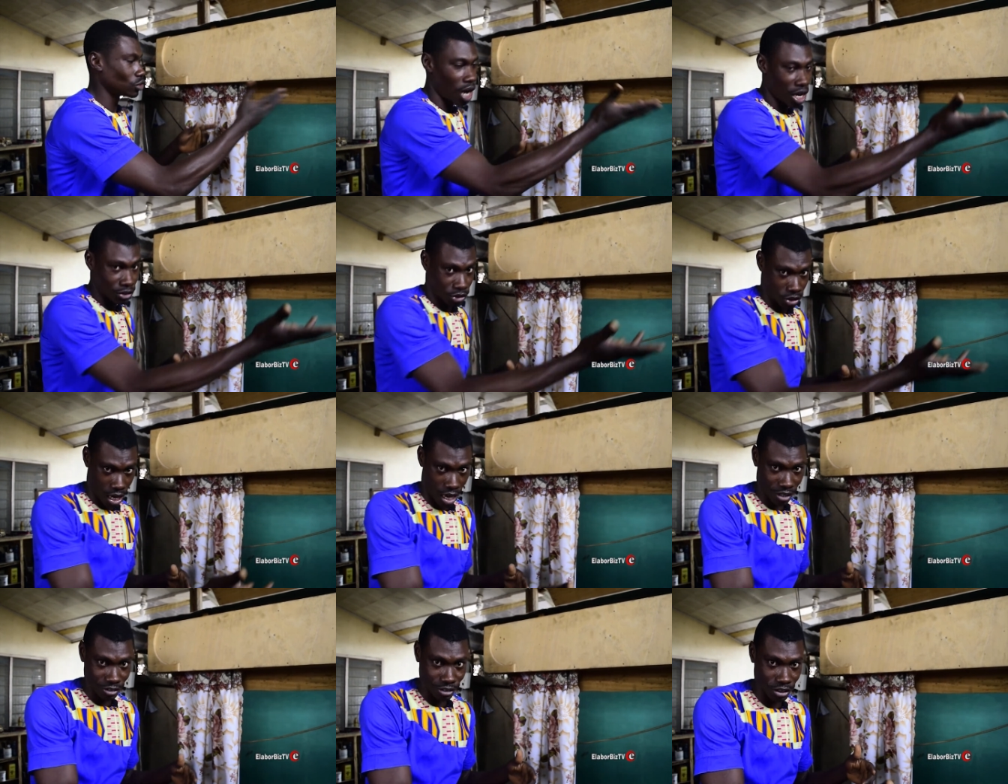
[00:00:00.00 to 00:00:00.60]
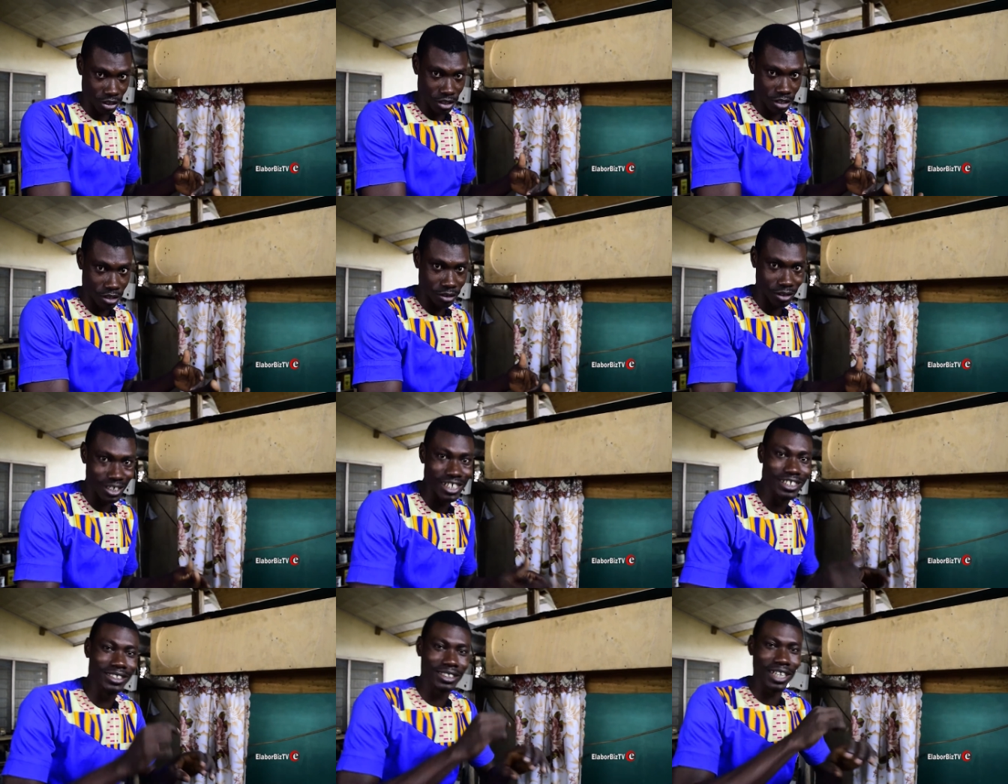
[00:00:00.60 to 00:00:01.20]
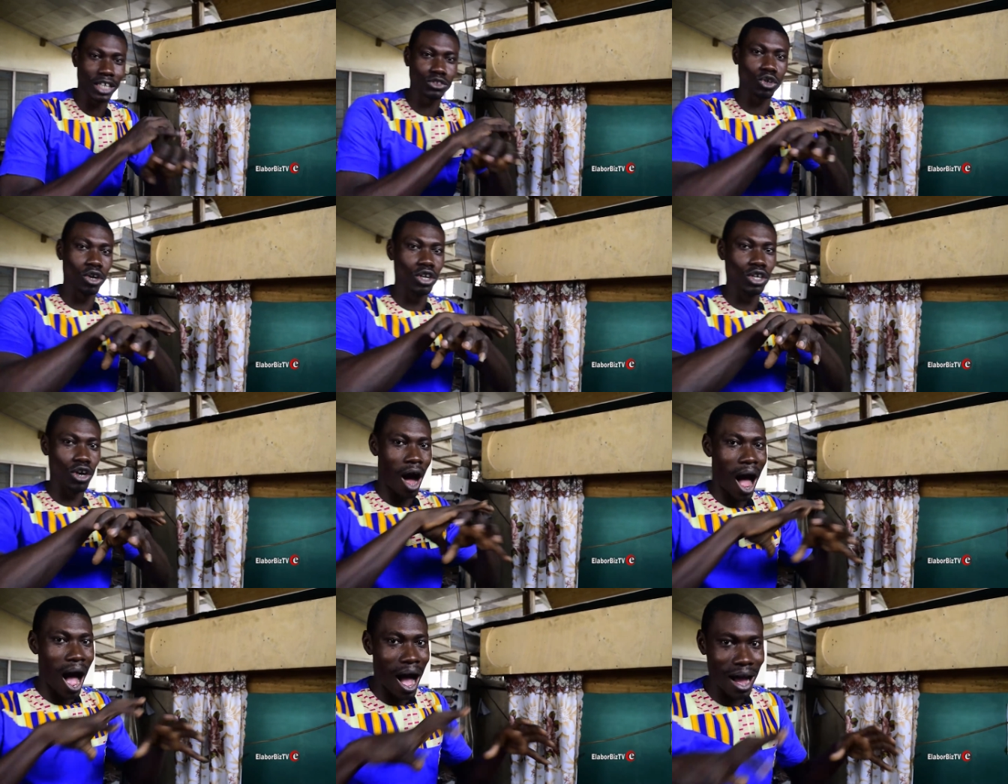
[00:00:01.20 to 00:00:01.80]
so as you can see, it's just
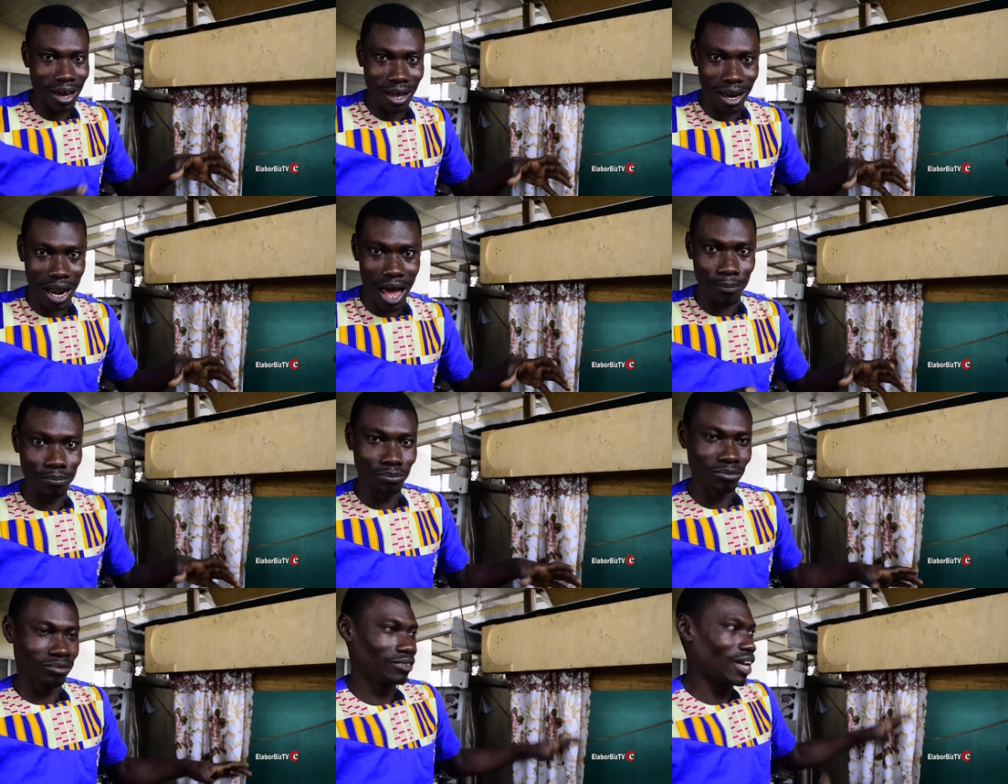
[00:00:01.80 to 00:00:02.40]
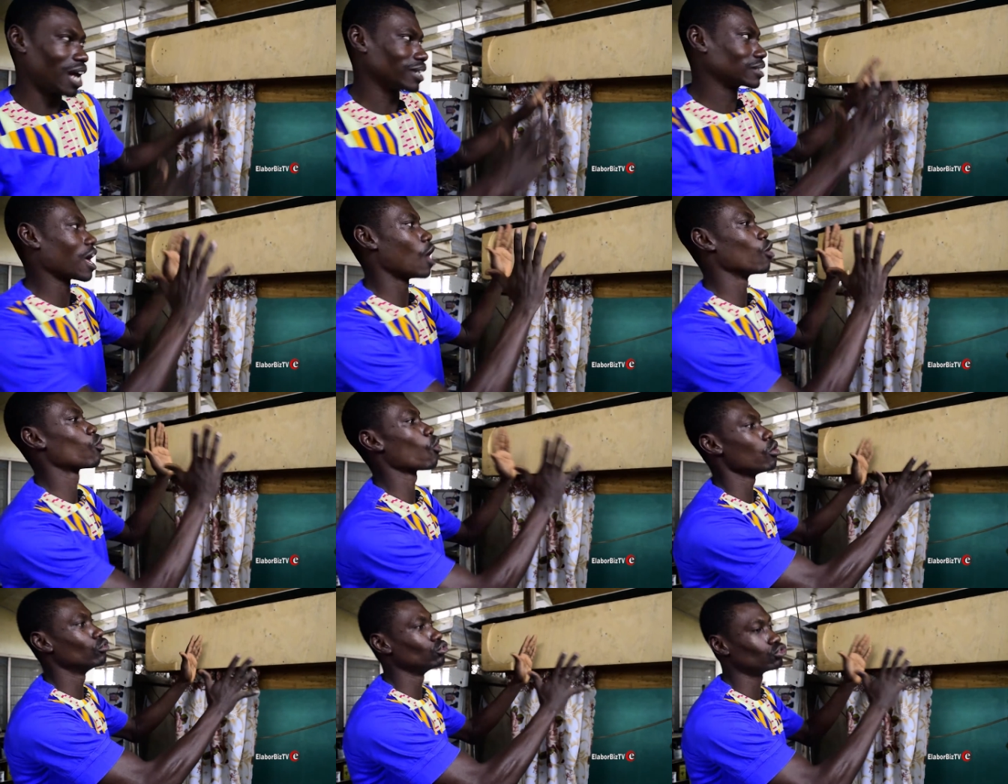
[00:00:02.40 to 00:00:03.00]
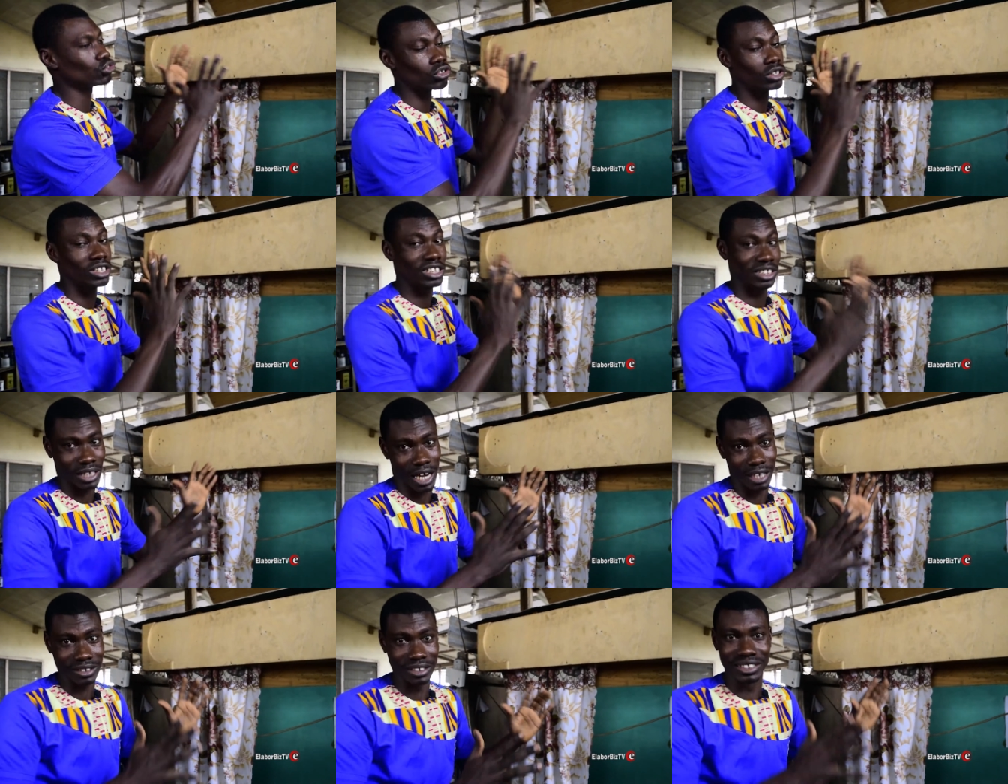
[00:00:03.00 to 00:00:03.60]
only your hand clap that can control
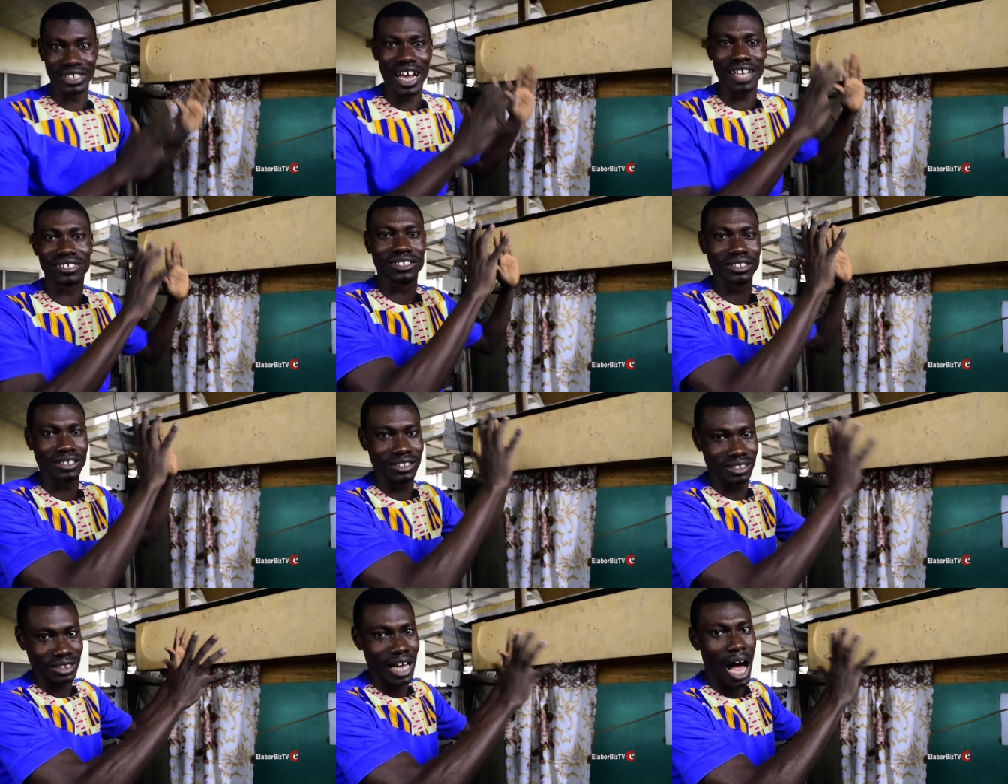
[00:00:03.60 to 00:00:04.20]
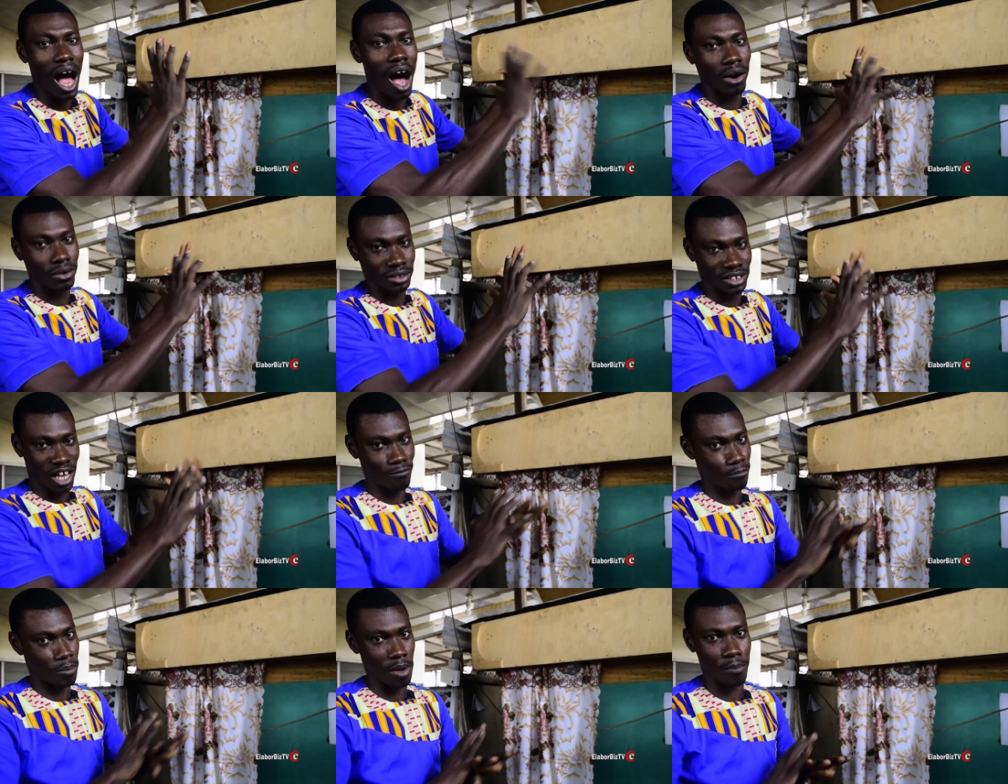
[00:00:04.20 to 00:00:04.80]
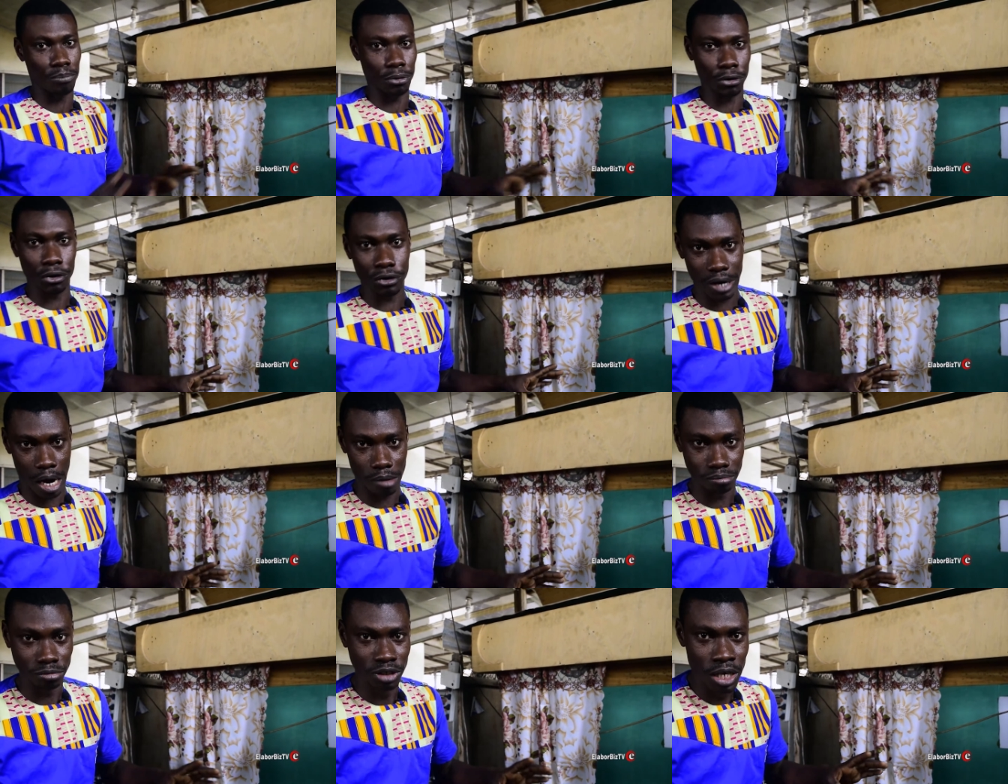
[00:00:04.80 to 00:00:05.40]
this curtain. That is how it has been
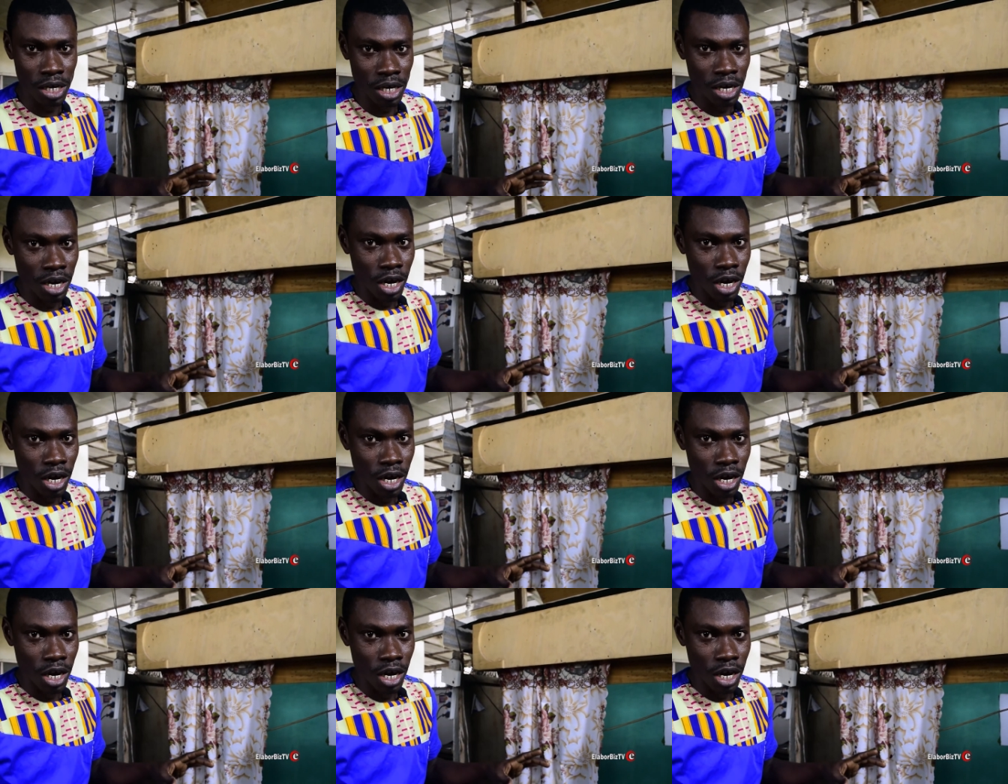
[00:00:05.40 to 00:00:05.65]
programmed.